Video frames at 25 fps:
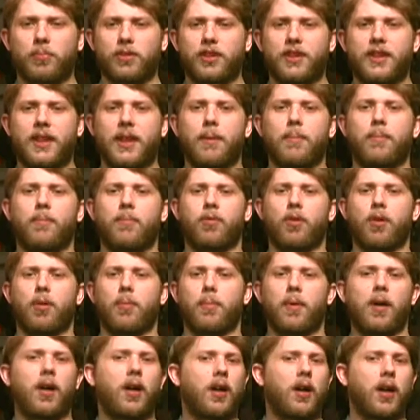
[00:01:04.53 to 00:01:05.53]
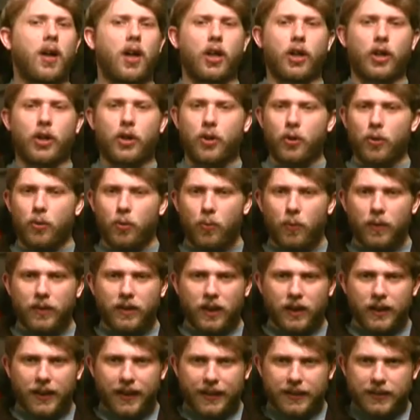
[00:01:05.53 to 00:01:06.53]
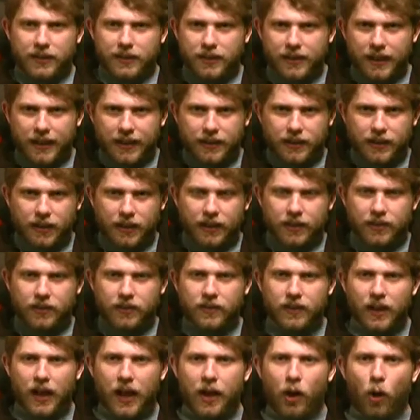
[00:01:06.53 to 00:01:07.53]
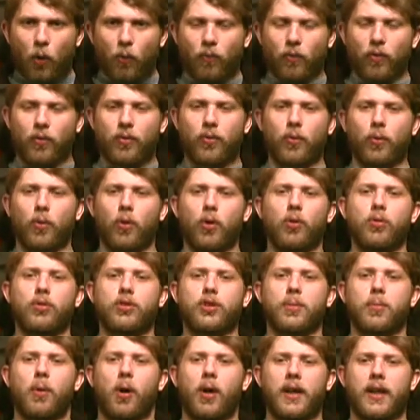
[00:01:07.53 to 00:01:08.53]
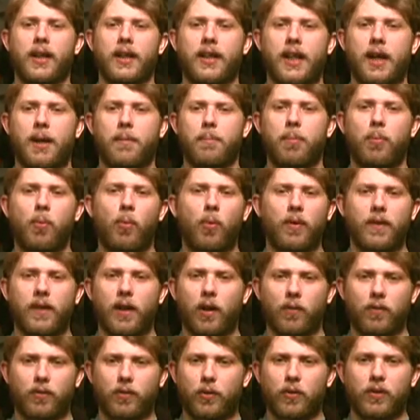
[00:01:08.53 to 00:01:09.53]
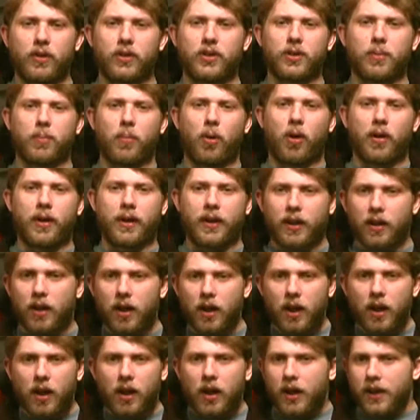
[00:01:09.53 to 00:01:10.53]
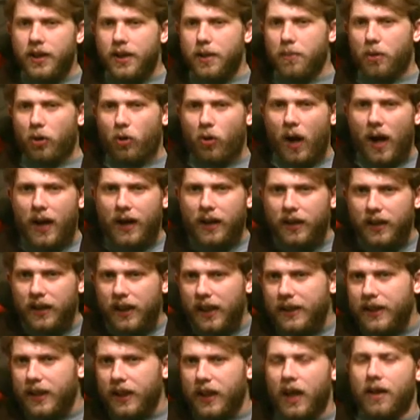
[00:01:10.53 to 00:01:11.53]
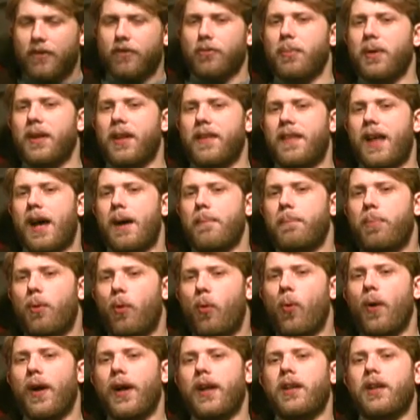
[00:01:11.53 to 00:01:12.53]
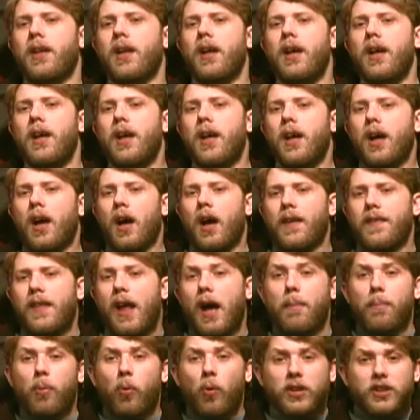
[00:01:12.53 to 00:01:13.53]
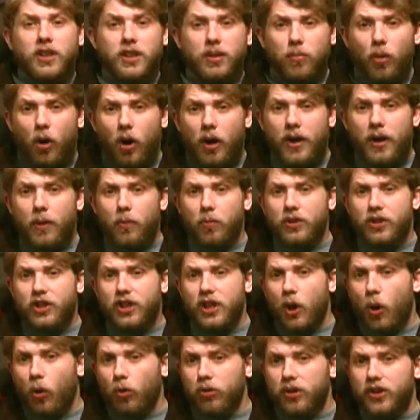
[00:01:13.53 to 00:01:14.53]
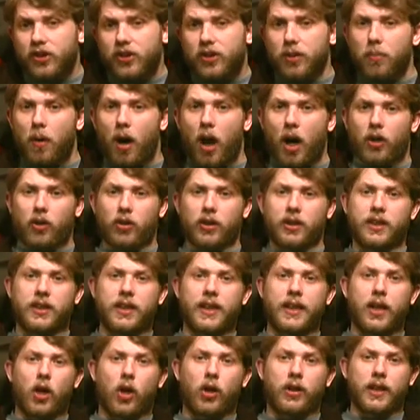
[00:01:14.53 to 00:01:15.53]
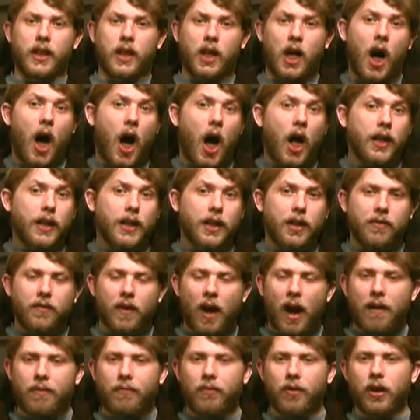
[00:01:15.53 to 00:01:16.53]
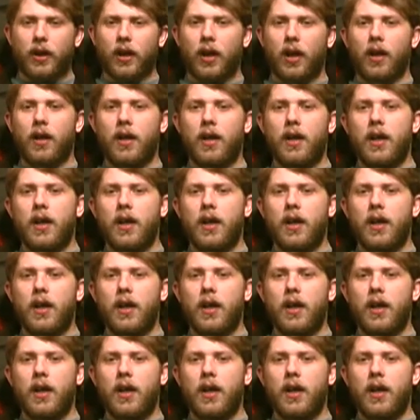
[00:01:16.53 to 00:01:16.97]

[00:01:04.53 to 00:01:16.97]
stem from a coup in the late 60s that overthrew Somalia at that point, that overthrew the Somalian democratically elected government at that point. At that point, Somalia was the oldest democracy on the continent of Africa.